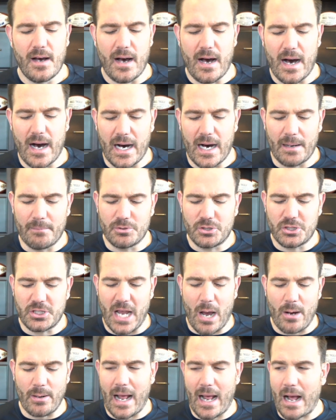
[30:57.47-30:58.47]
Um,
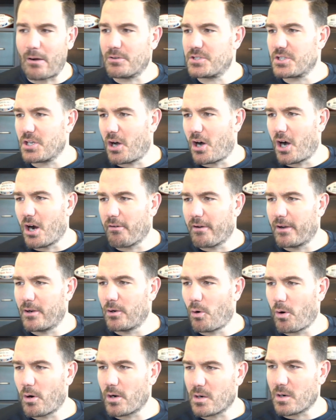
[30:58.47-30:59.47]
shout outs are in
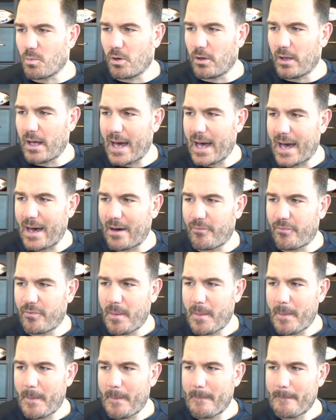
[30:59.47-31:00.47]
order. We'll have
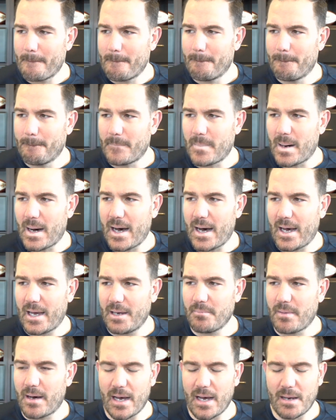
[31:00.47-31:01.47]

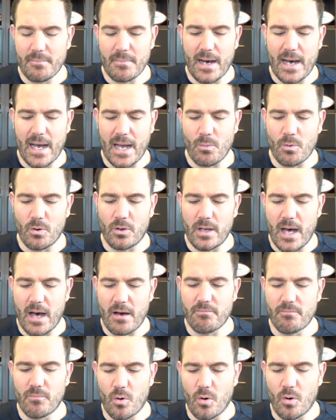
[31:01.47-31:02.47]
my, my, my. We'll
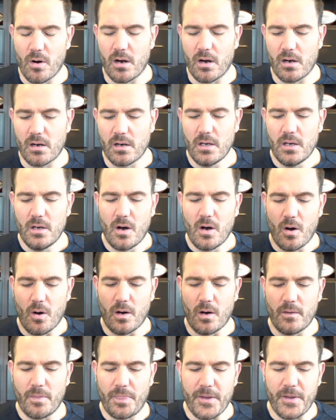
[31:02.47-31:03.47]
have more
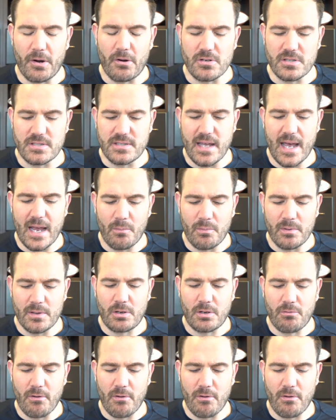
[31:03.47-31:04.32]
on Thursday with